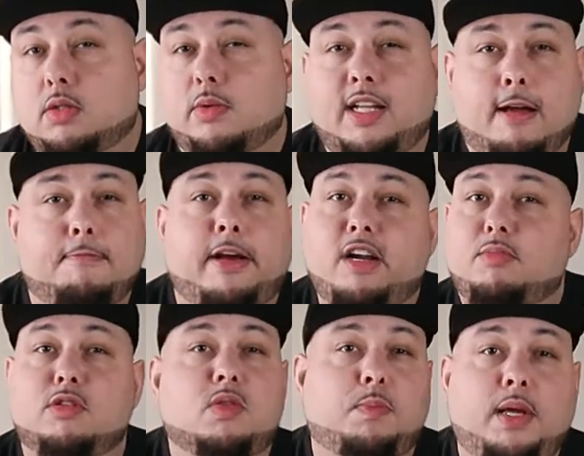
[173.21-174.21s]
So with that
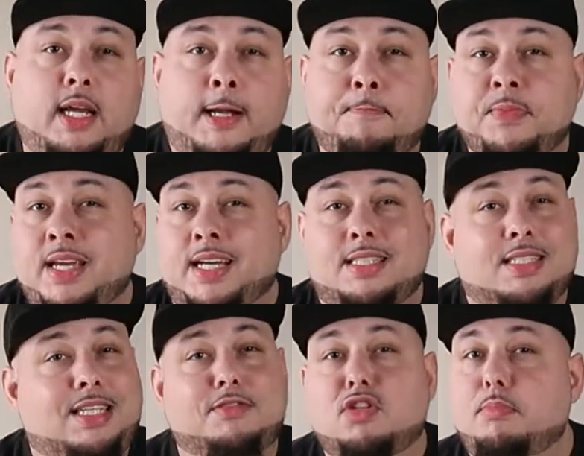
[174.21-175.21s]
variable speed, it
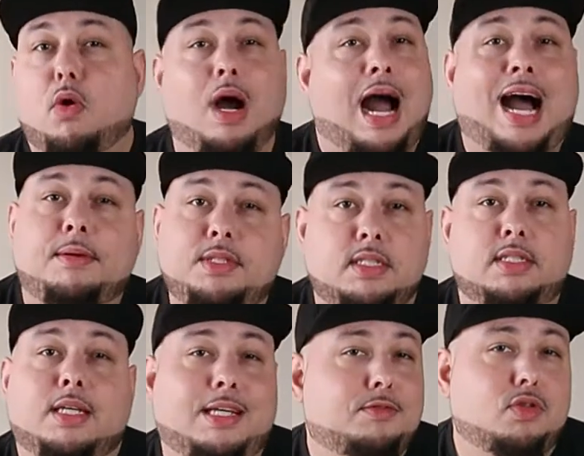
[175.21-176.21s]
just gives you more
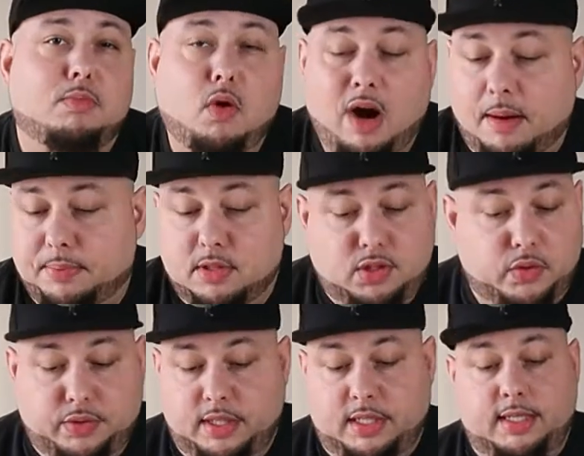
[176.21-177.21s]
options. It gives you more
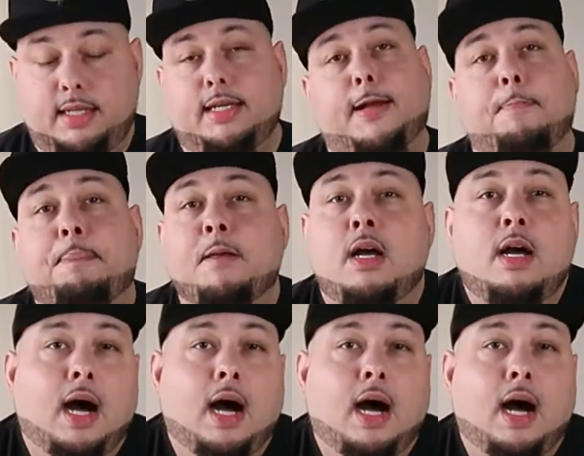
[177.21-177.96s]
opportunity and,